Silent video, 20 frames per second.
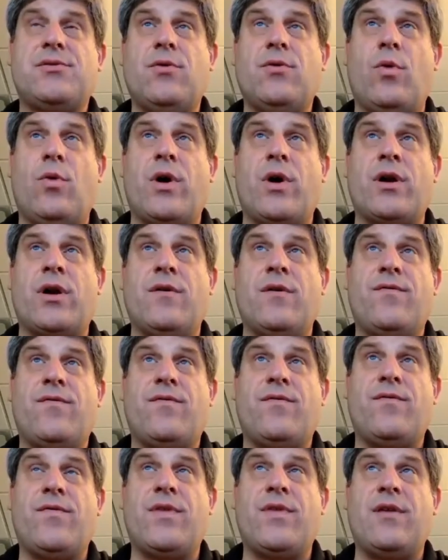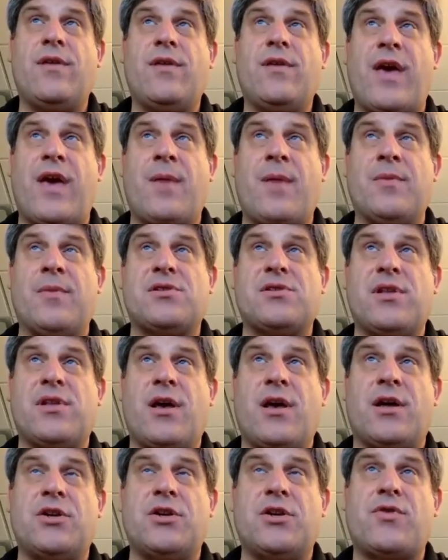one of the famously
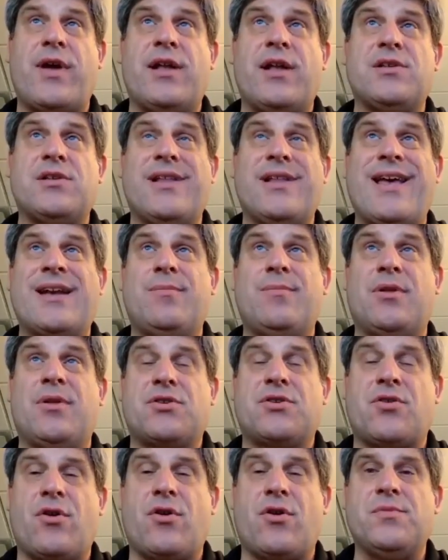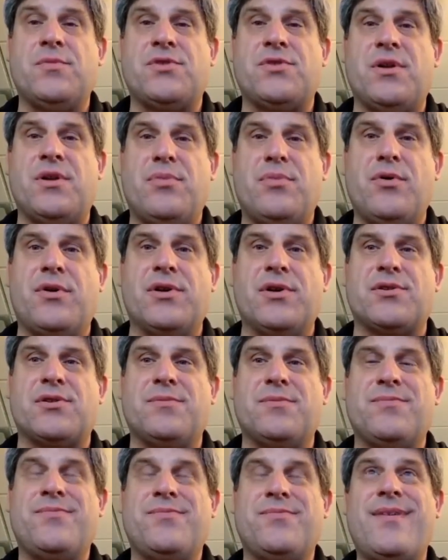untranslatable terms in
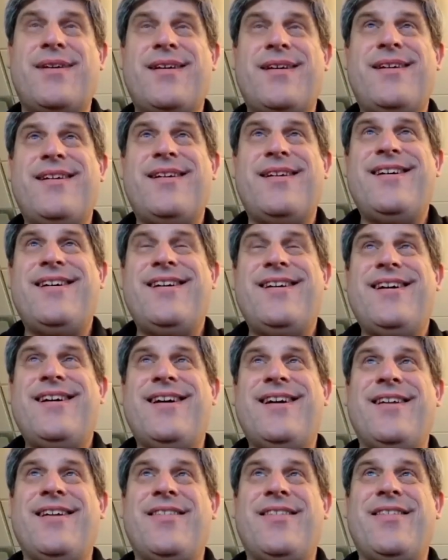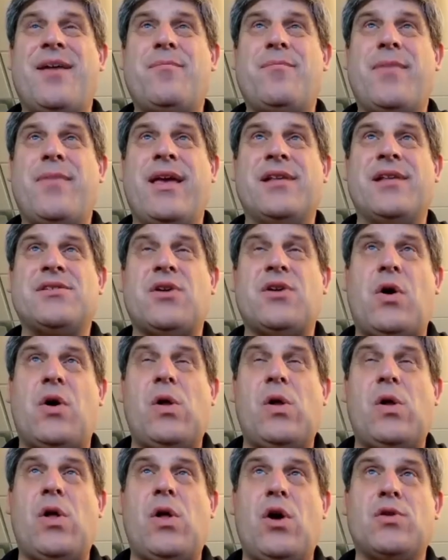Buddhism uh, that means a
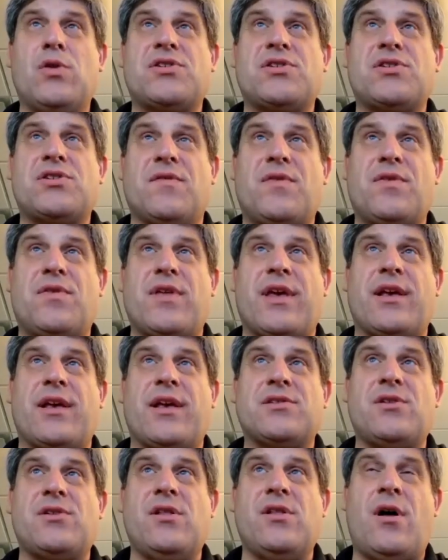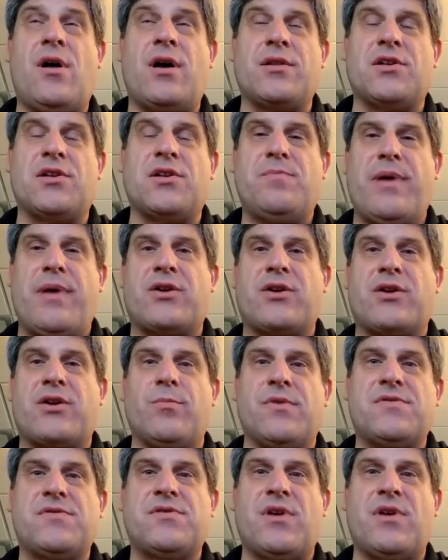whole host of things along the
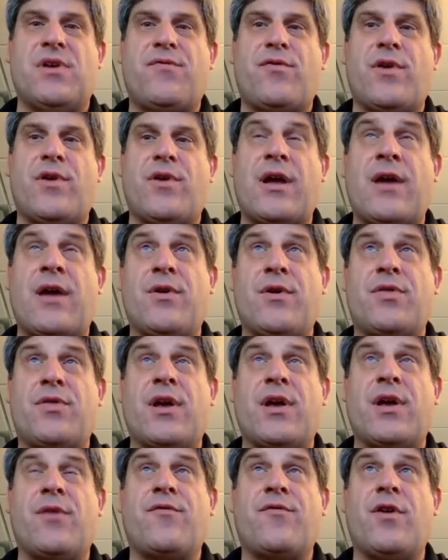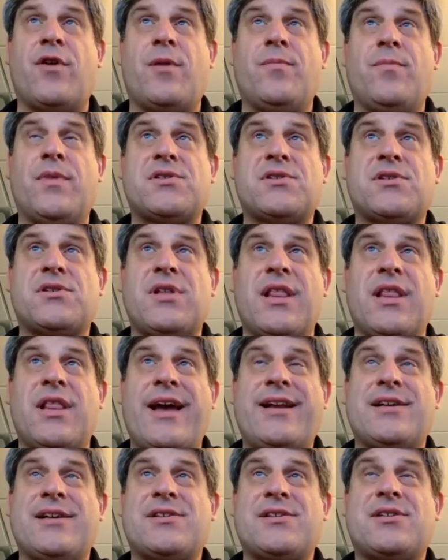spectrum of suffering, everything from the
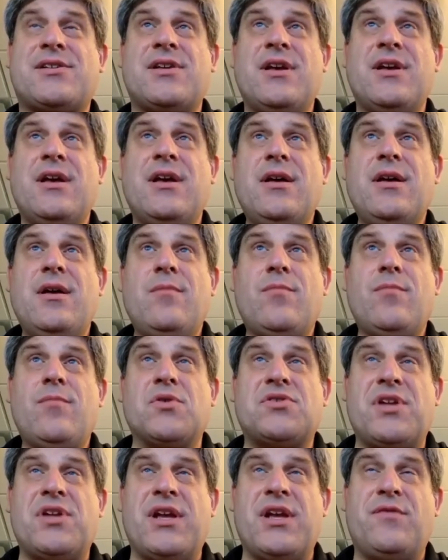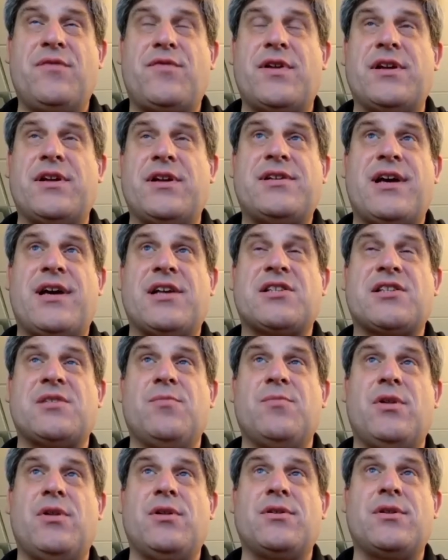slightest, most
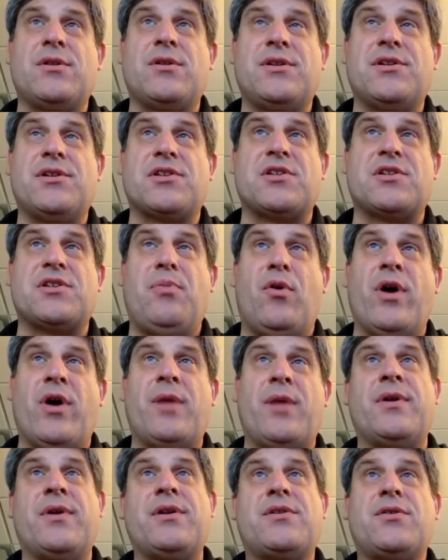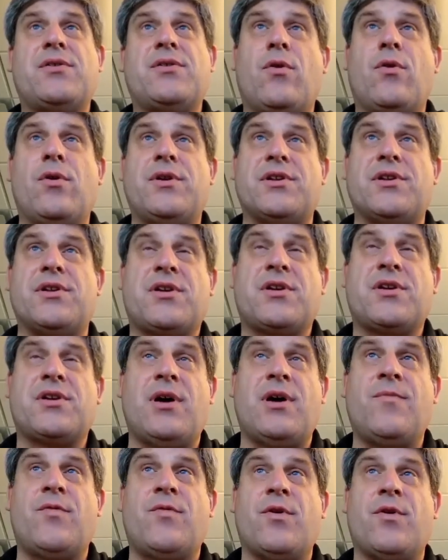infinitesimal disappointment or
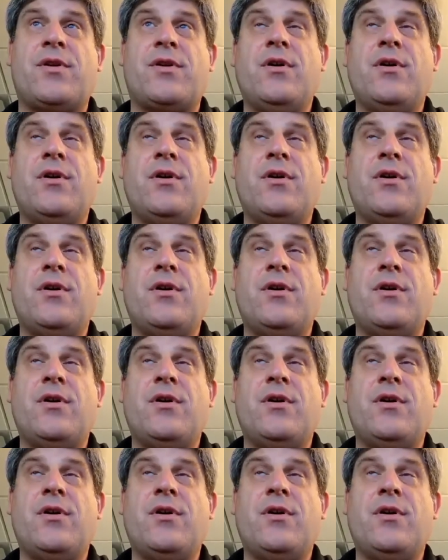discomfort